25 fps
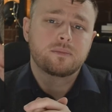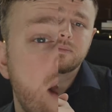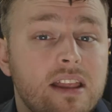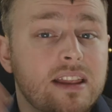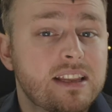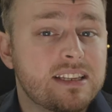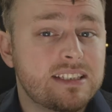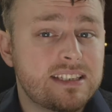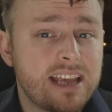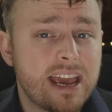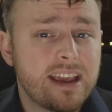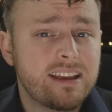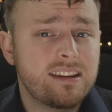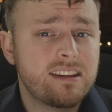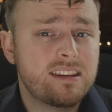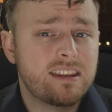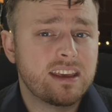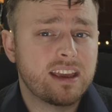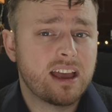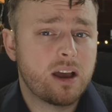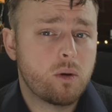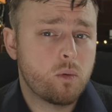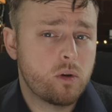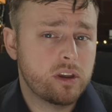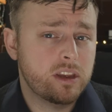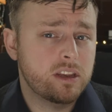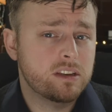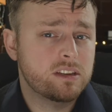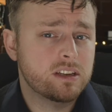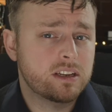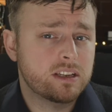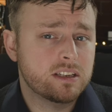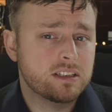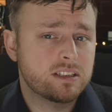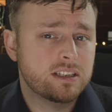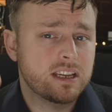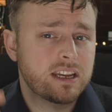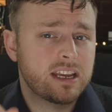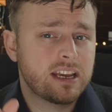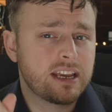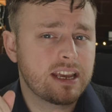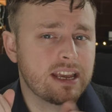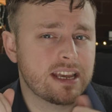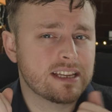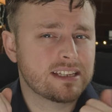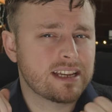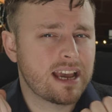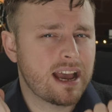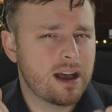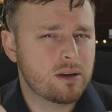The second thing I want you to consider
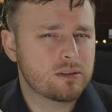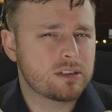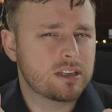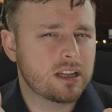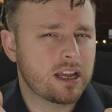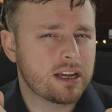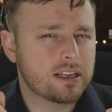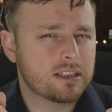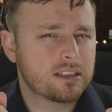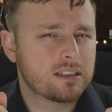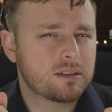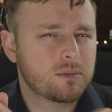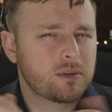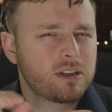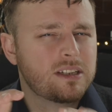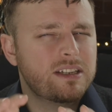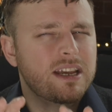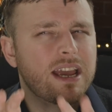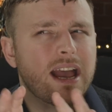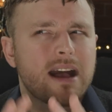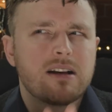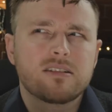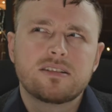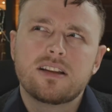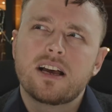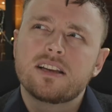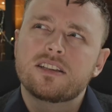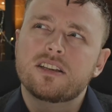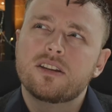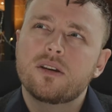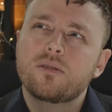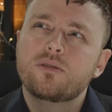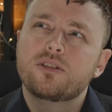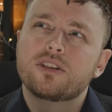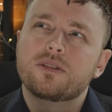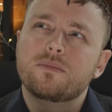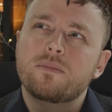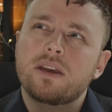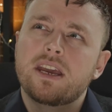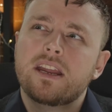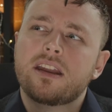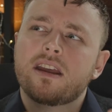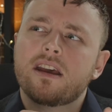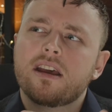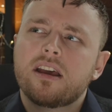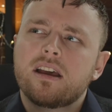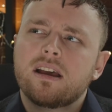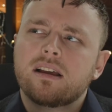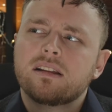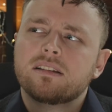is house lights. When I say house lights, I don't just mean
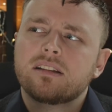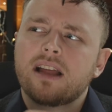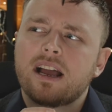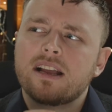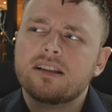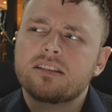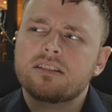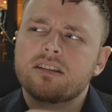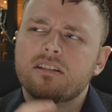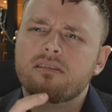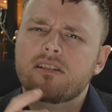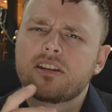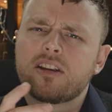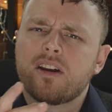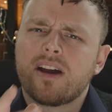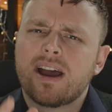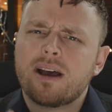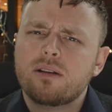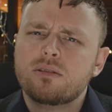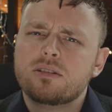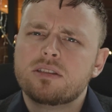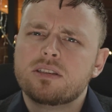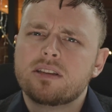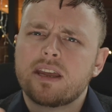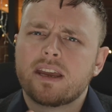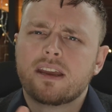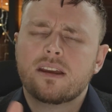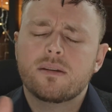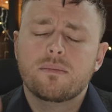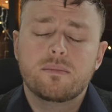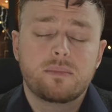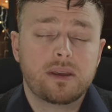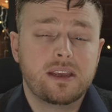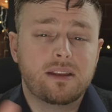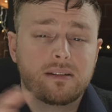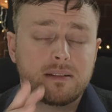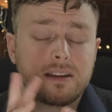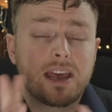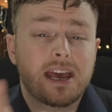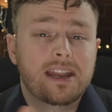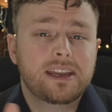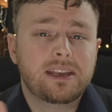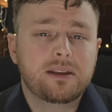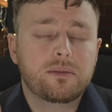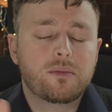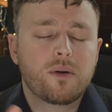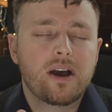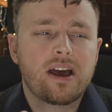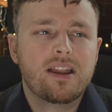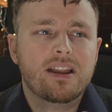lights that are in your house, they can be
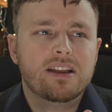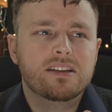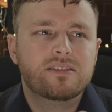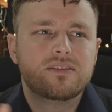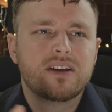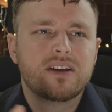anywhere, that's